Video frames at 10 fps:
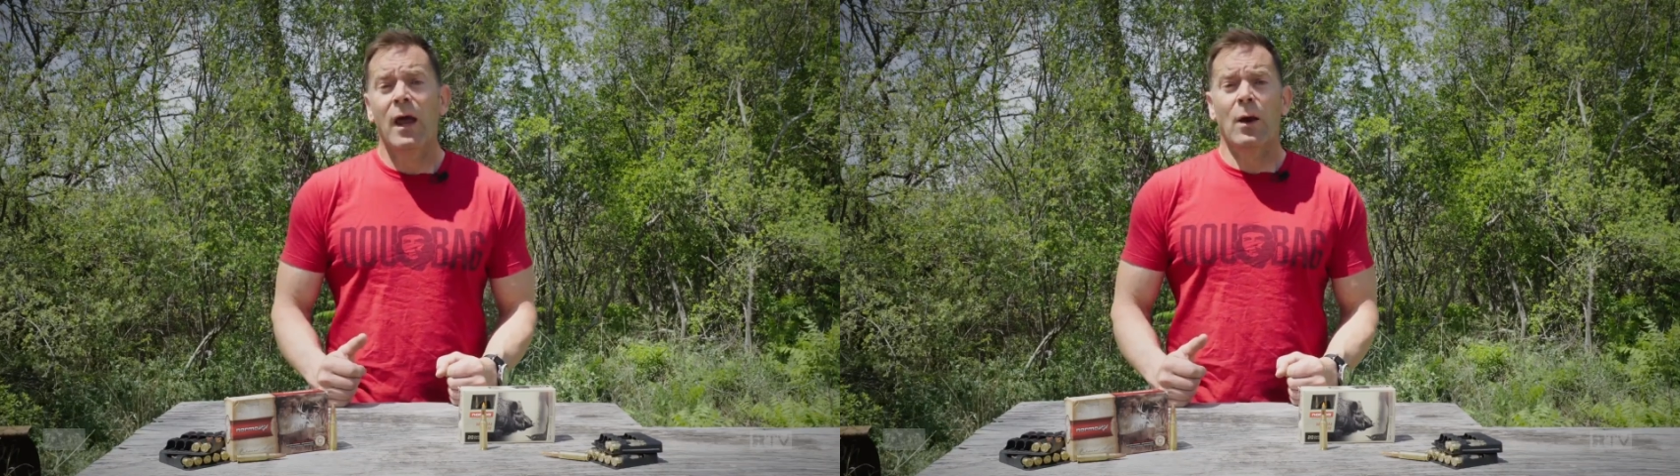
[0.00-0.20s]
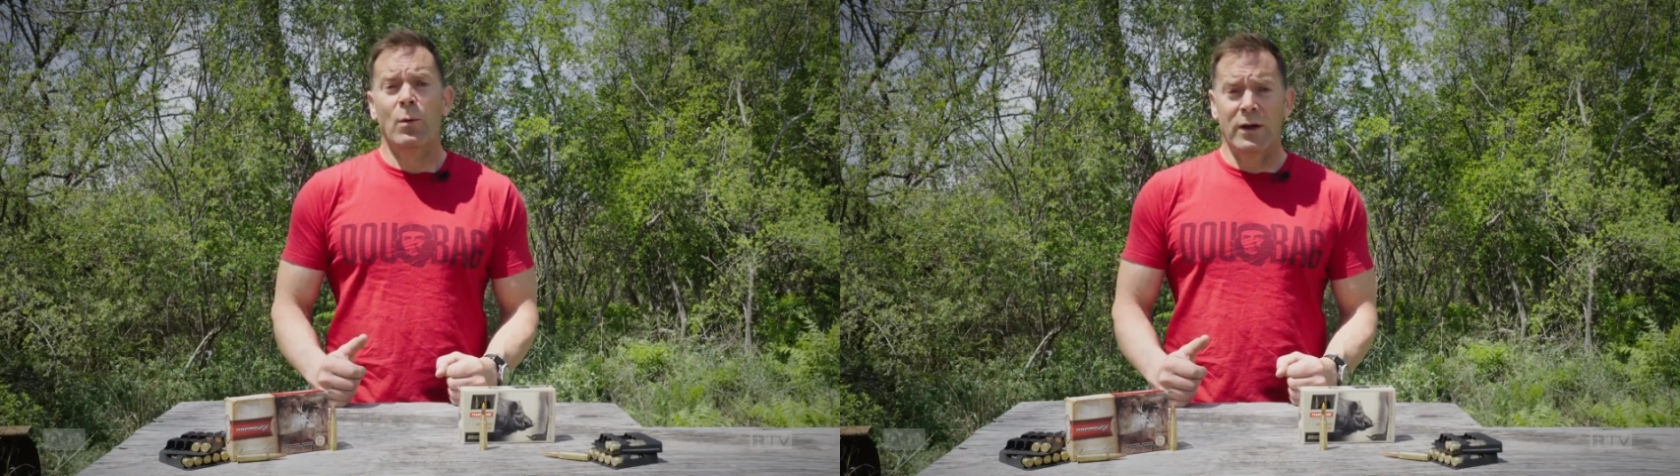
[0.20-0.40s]

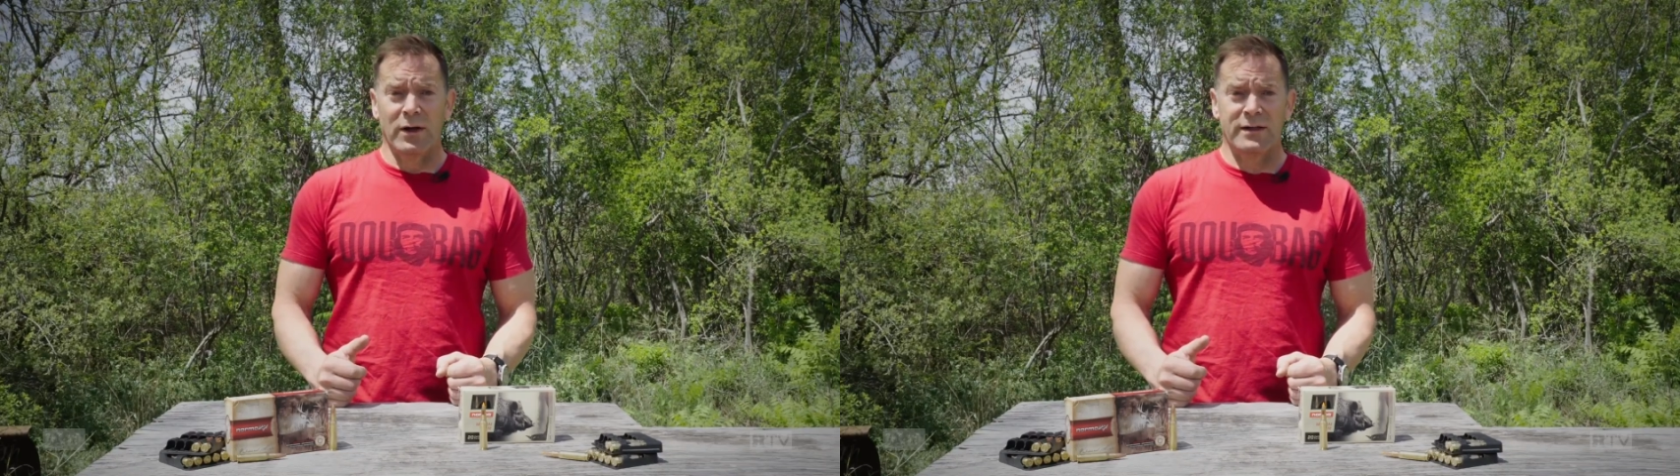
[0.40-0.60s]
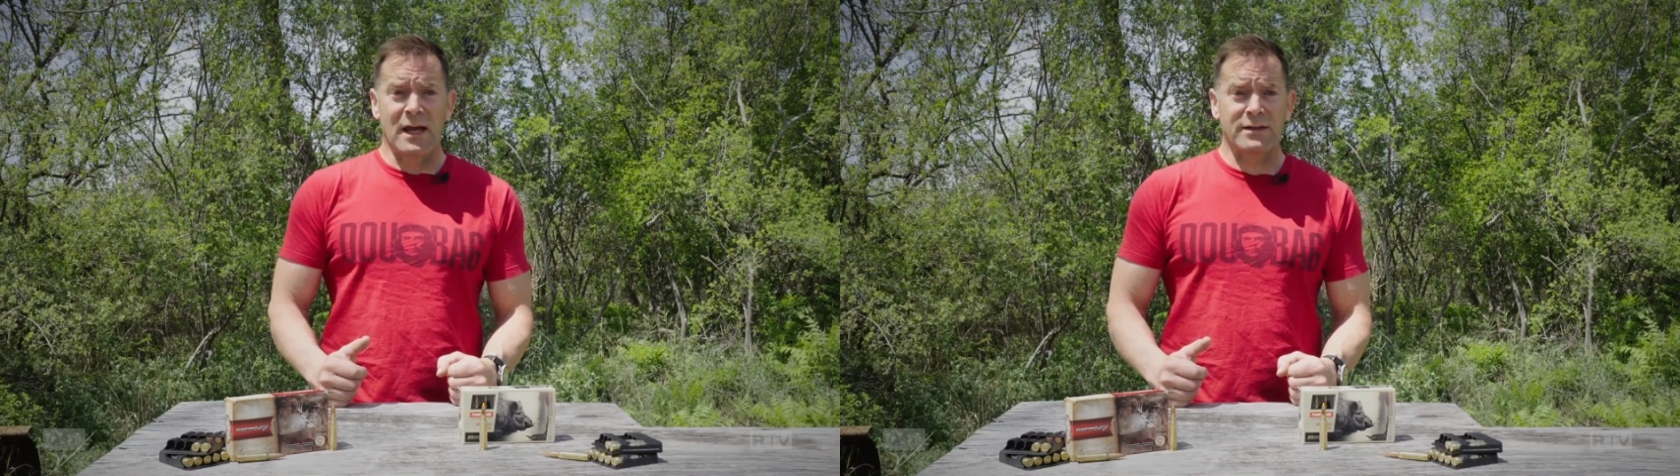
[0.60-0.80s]
and we're
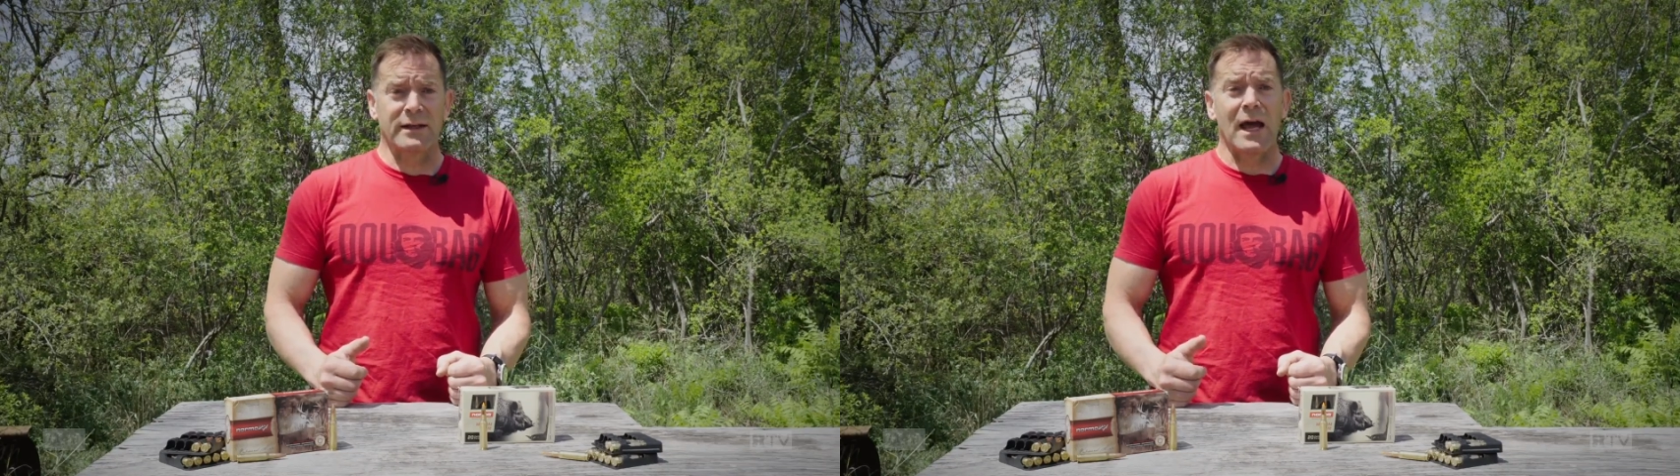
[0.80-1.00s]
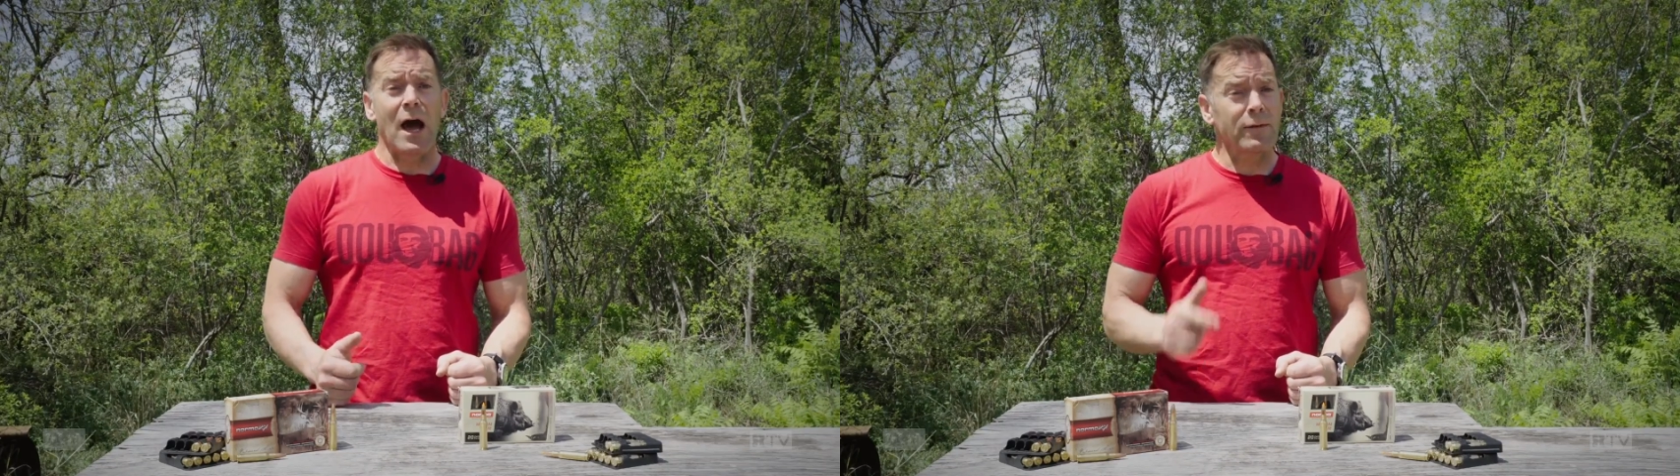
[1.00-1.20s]
going to test
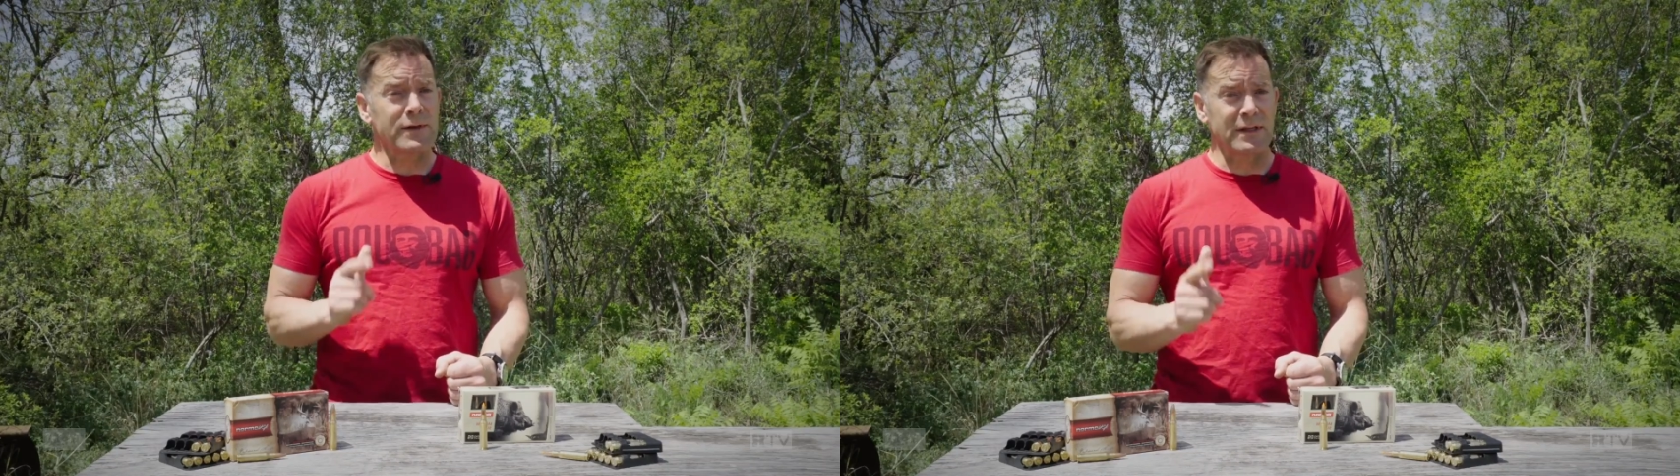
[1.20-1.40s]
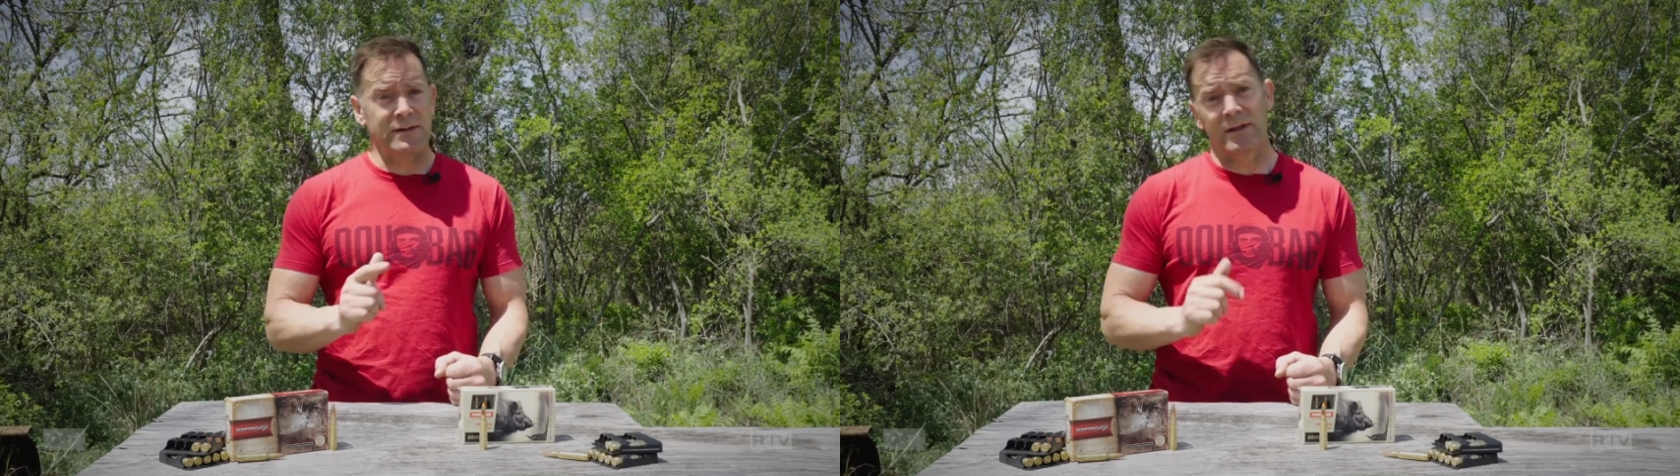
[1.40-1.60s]
it out of a
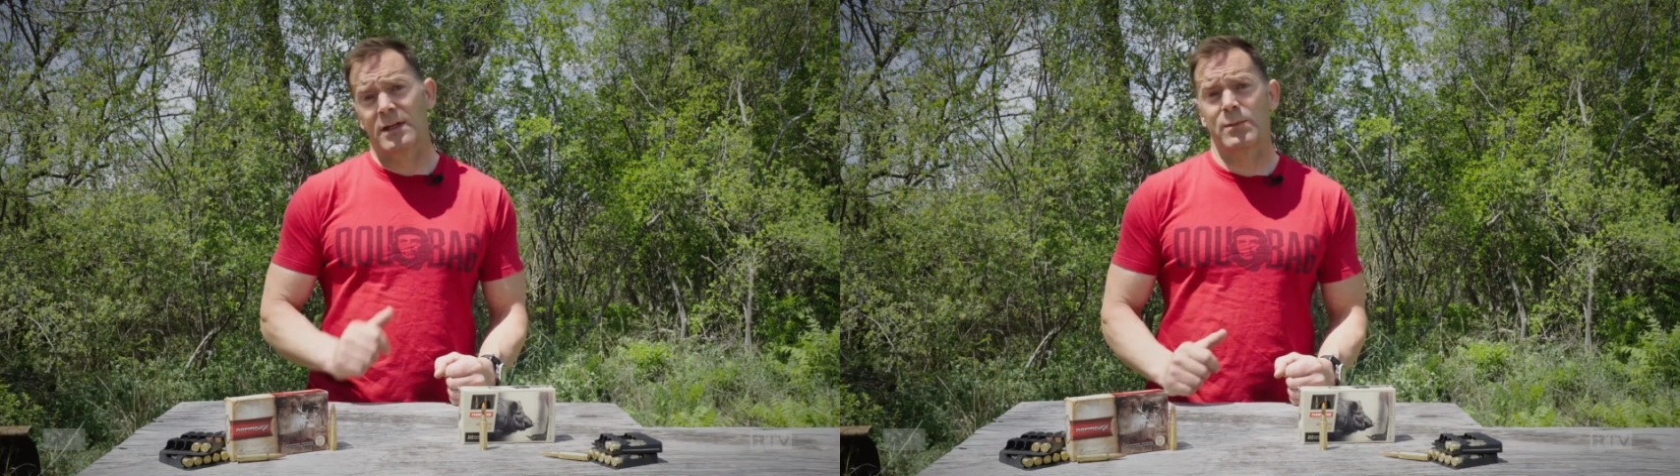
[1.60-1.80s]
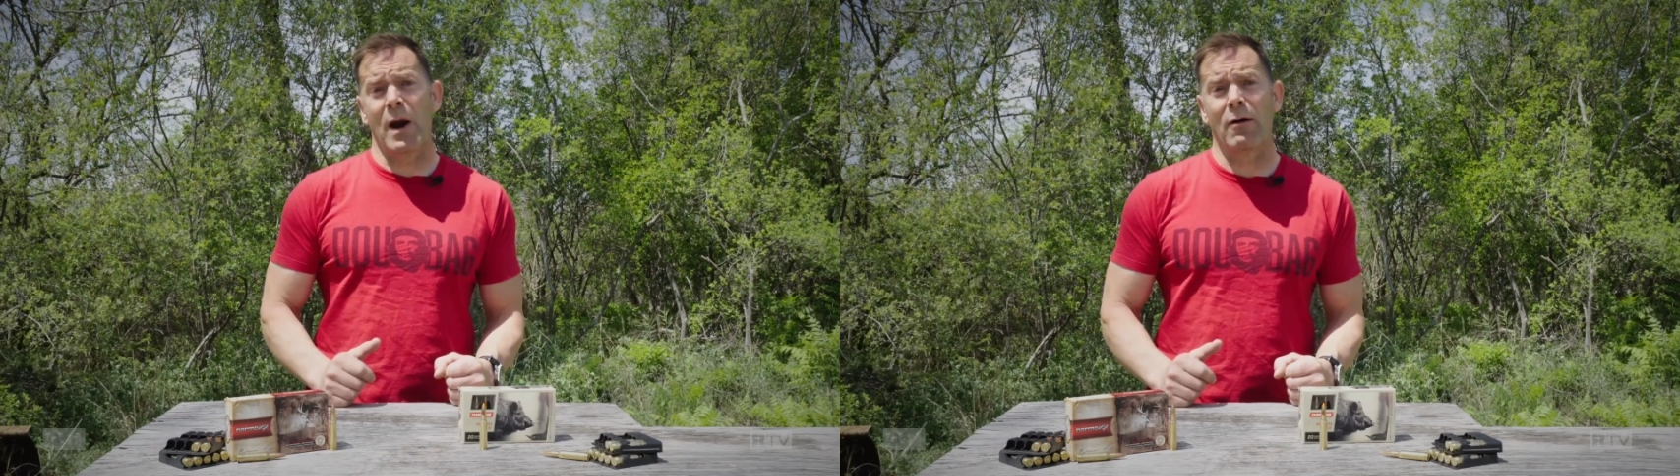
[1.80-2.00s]

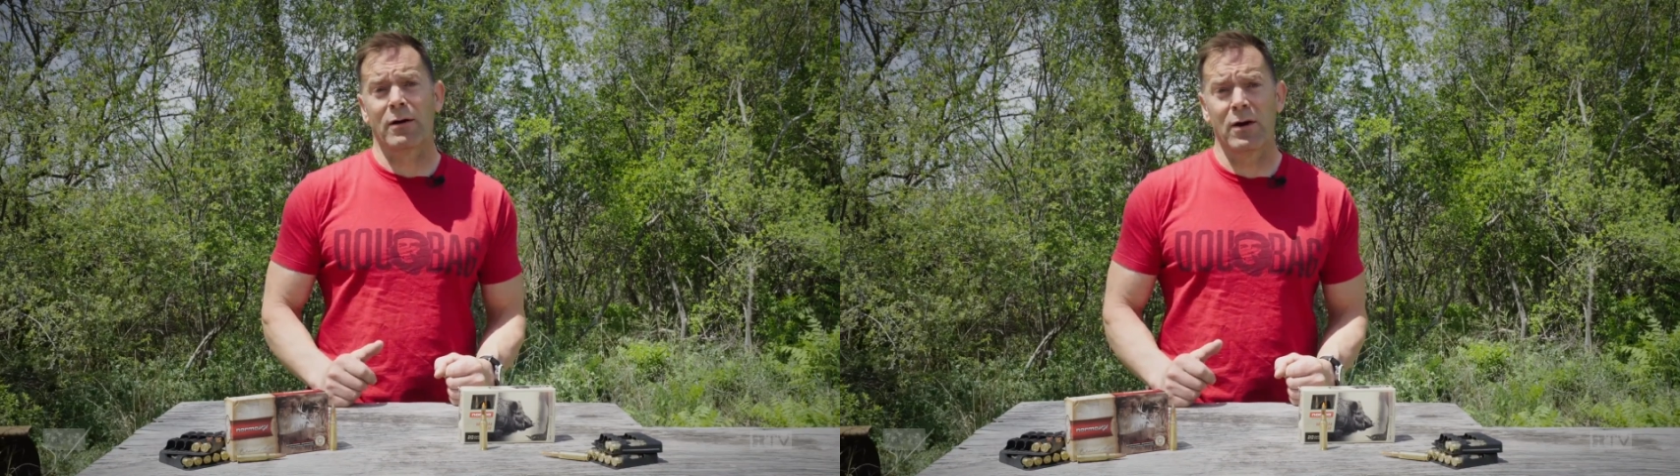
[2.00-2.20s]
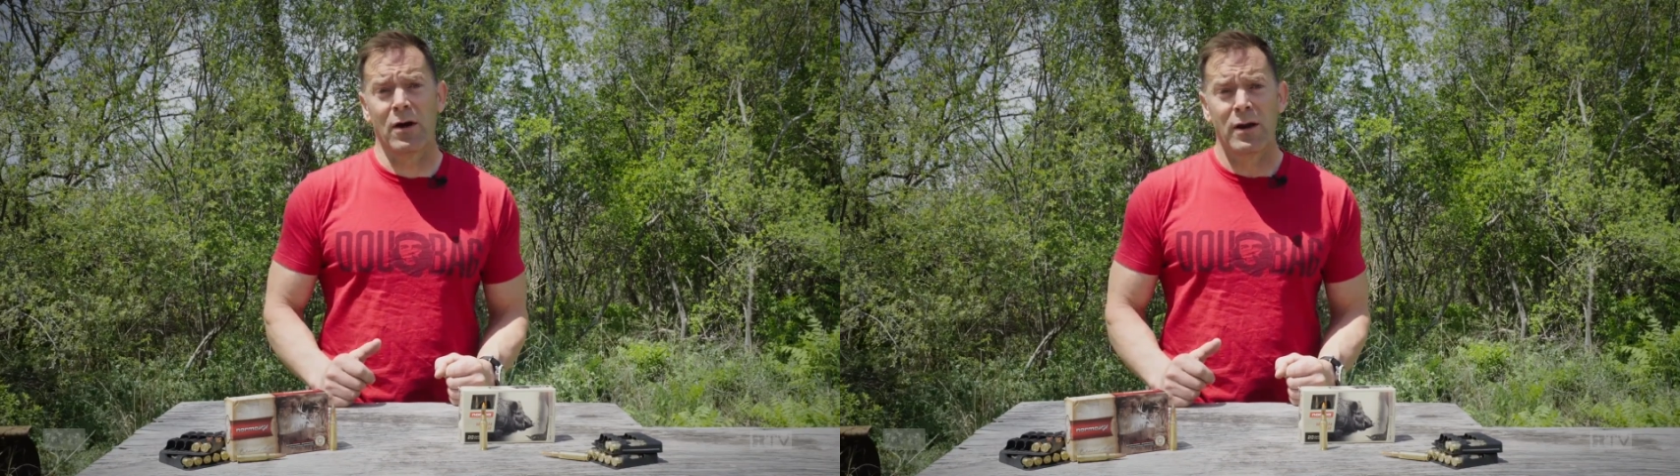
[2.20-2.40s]
16-inch barrel
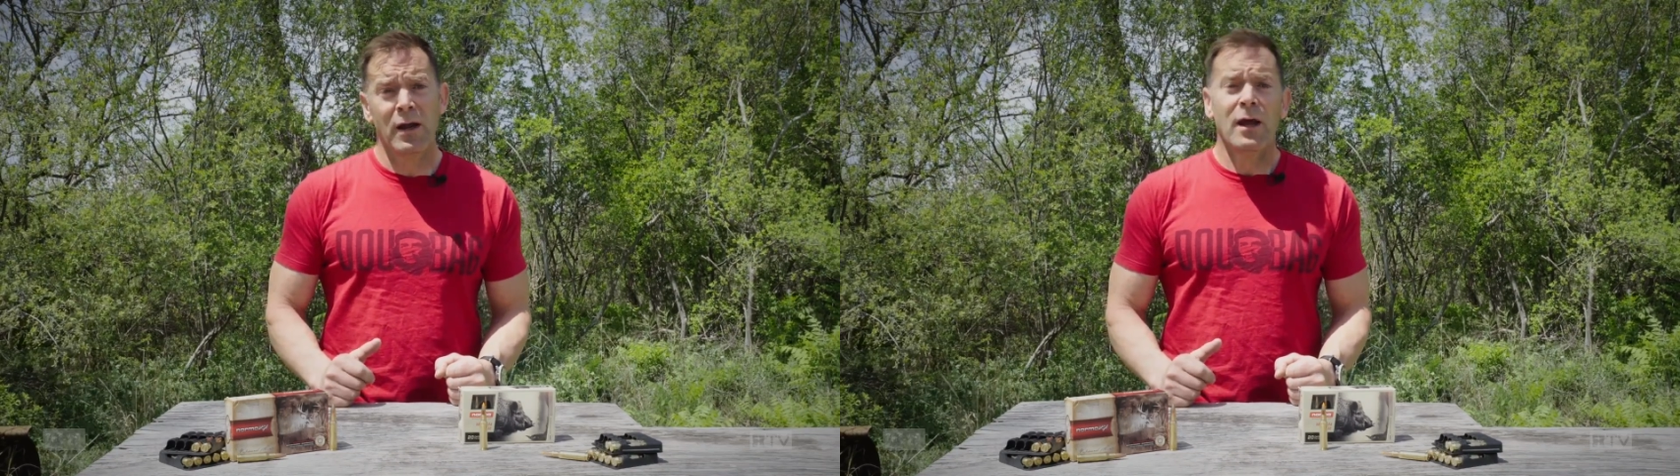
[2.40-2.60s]
gun